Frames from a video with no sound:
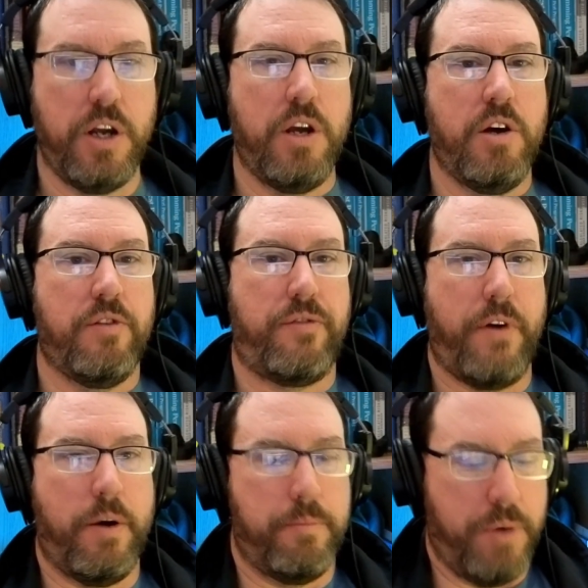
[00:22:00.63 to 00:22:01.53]

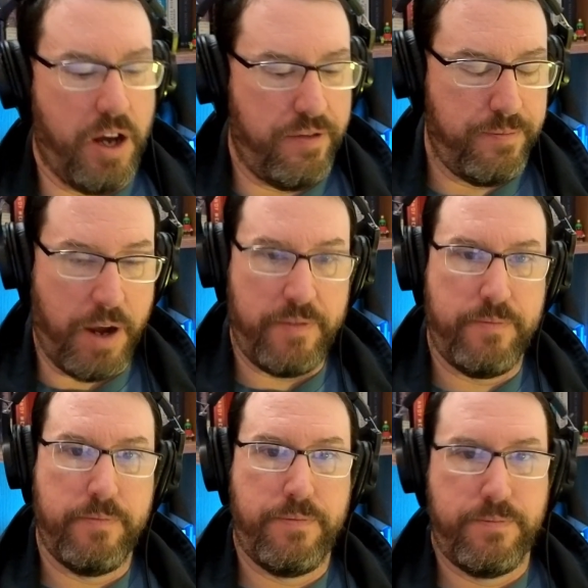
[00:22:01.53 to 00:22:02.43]
from
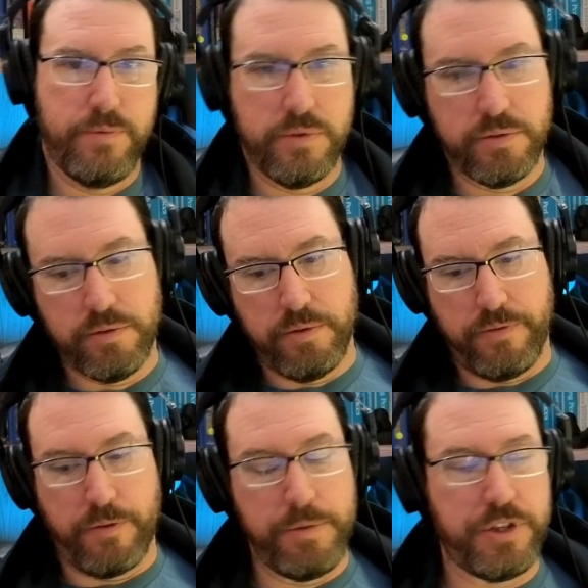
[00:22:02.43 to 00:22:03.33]

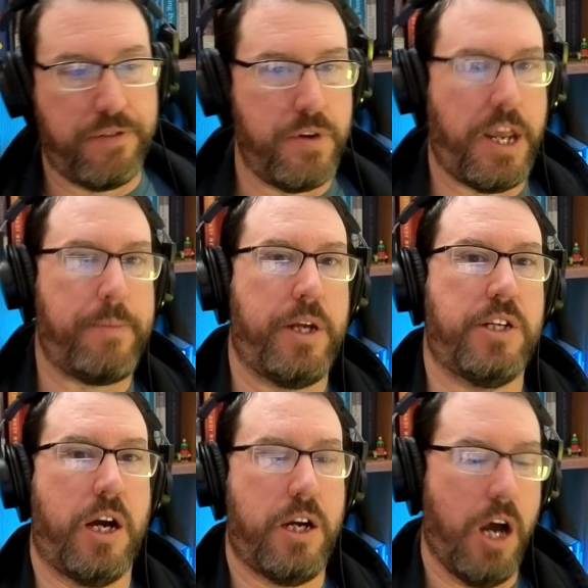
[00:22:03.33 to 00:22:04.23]

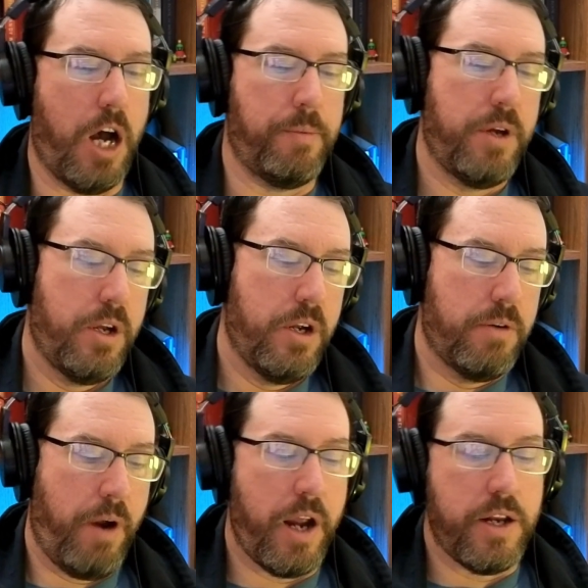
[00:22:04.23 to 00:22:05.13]
musicfreegaming.com,
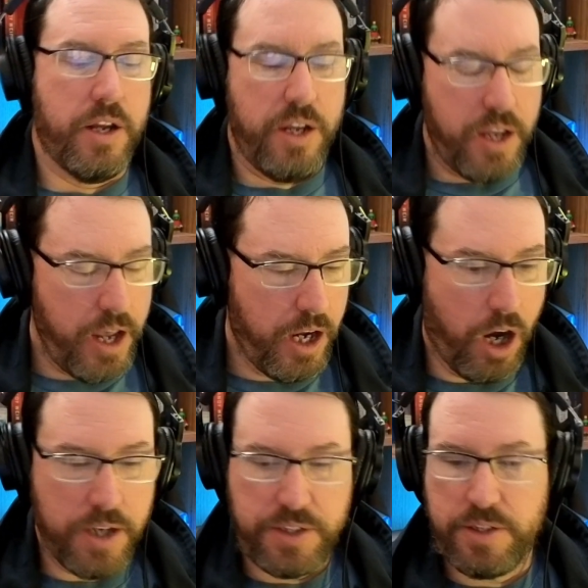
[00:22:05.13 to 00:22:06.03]
right? It
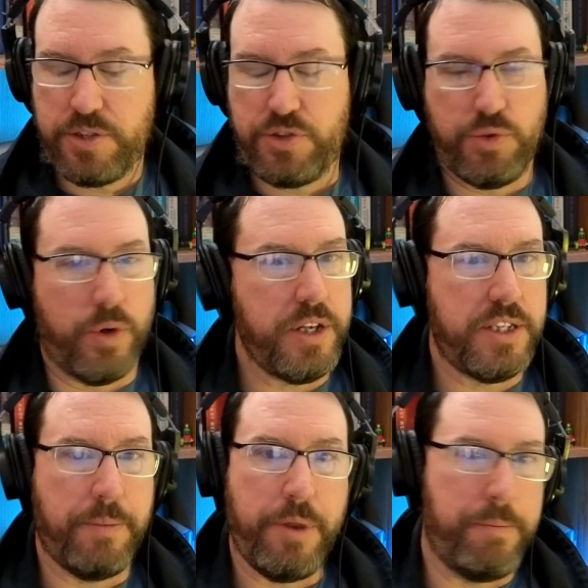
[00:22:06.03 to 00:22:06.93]
costs 20
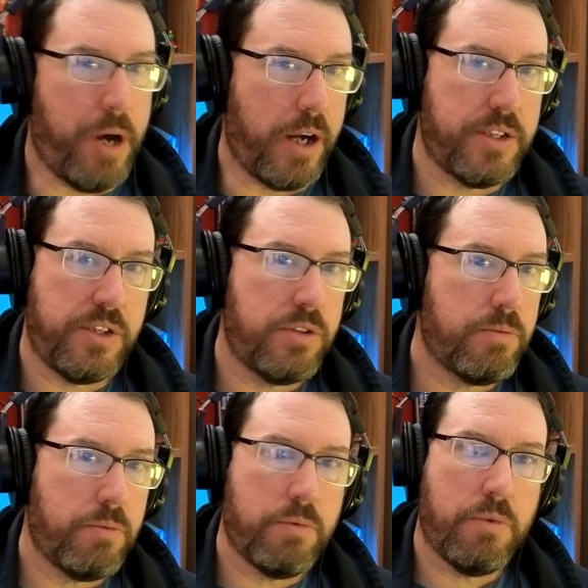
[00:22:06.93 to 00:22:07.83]
something bucks
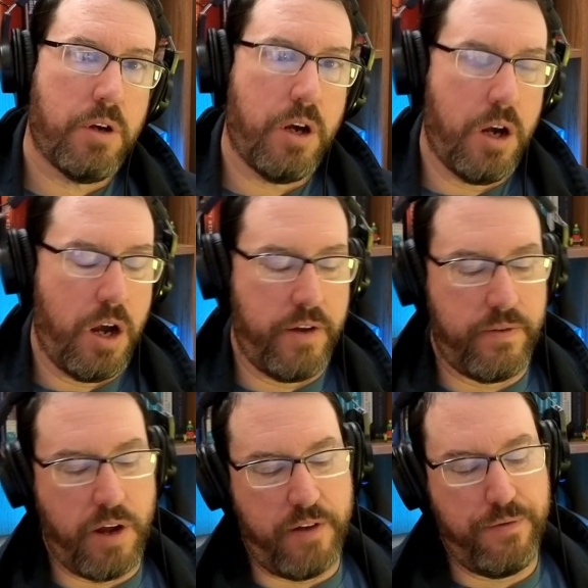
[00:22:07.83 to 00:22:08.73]

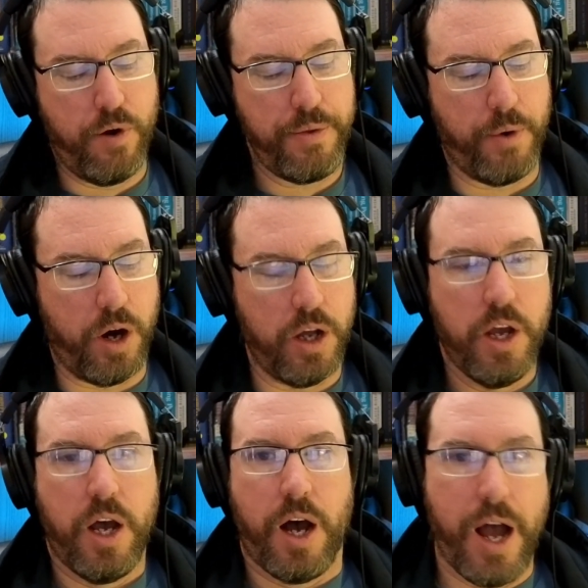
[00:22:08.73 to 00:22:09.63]
at Fourth Wall.
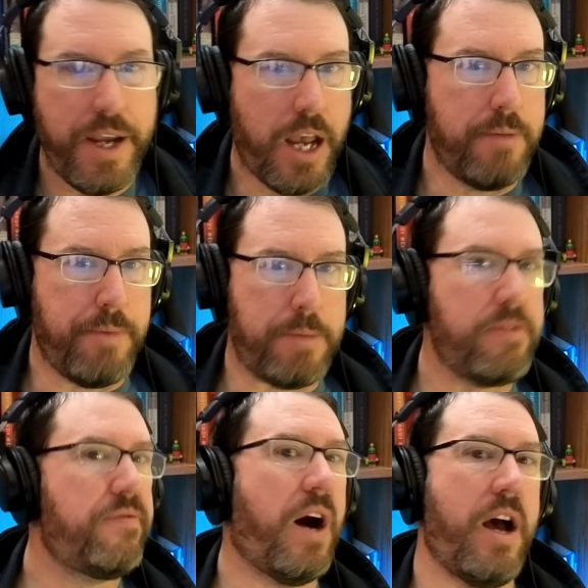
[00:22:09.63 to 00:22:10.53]
I get maybe
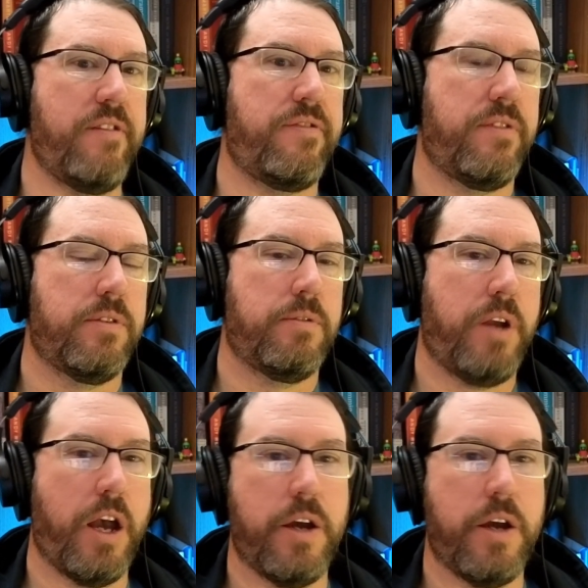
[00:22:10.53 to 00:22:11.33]
$5. Okay.